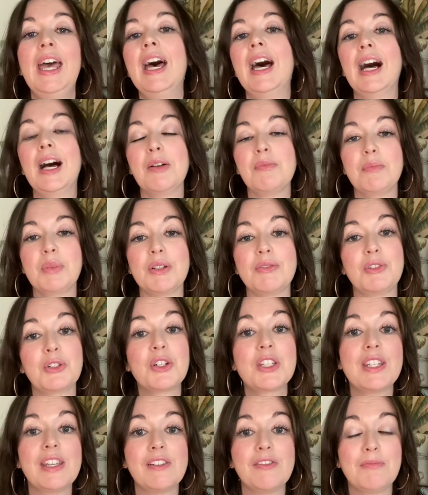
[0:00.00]
But if you're
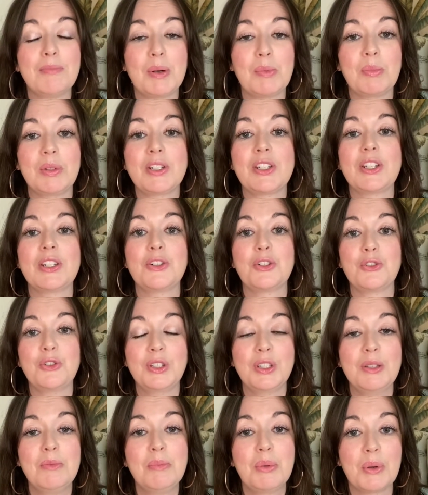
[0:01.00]
self-publishing, it's
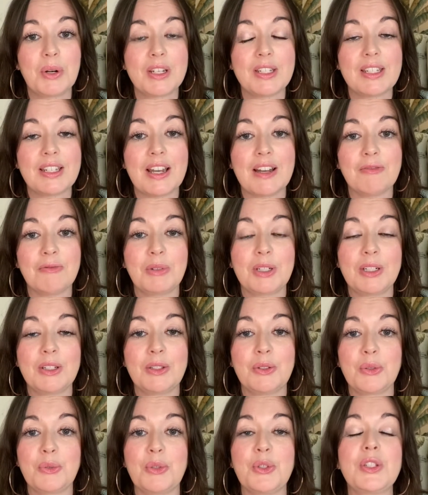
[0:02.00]
really important to have one of
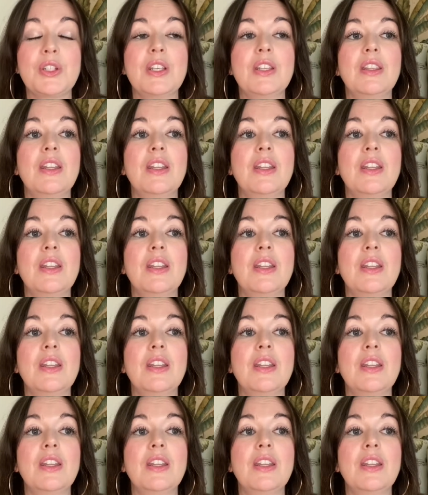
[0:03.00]
those.